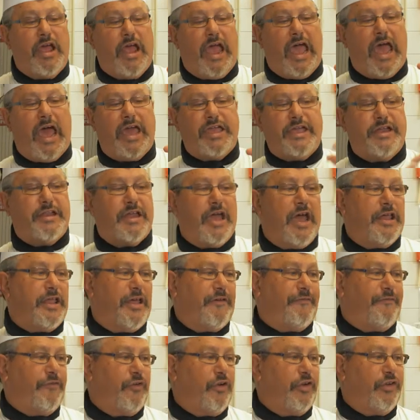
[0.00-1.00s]
How you know
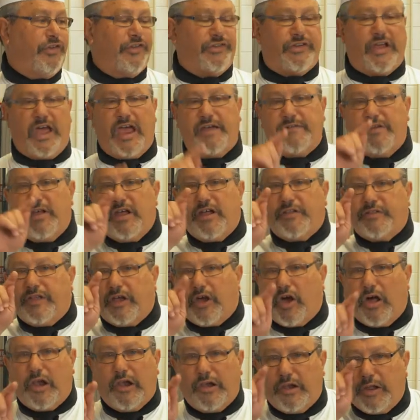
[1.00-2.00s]
they're food safe?
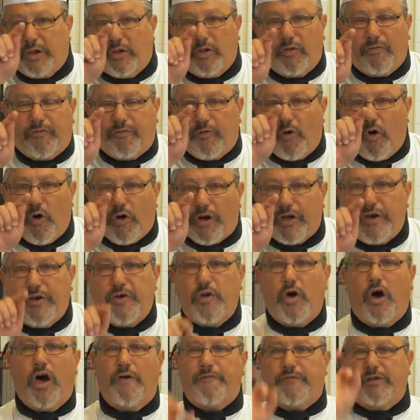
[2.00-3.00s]
They've got a little fork and
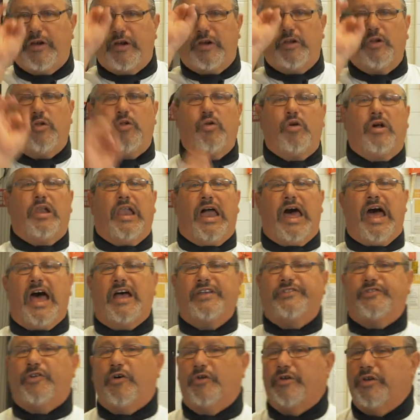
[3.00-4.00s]
knife and a little
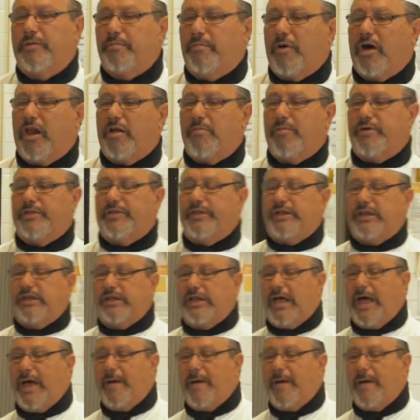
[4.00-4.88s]
glass on the bottom of the,